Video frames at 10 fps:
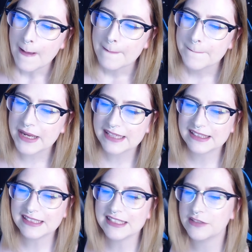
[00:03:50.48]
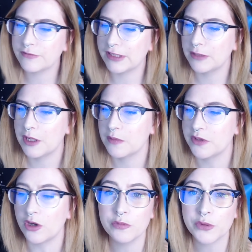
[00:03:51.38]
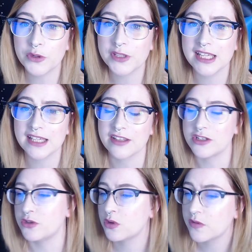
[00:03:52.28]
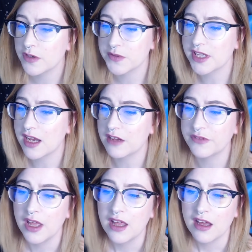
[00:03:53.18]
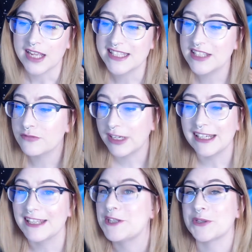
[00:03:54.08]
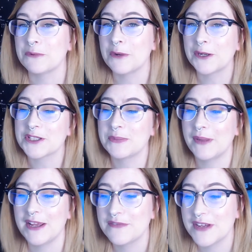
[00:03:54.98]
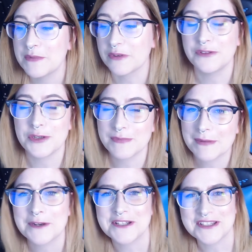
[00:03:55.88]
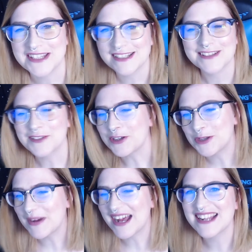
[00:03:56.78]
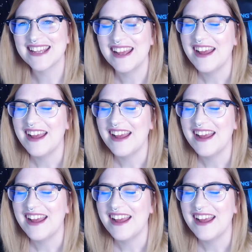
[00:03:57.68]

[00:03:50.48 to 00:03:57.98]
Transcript: But I think they did really well with the onboarding and the tutorial stuff. I did really enjoy what I got to play of it before my motion sickness got too bad.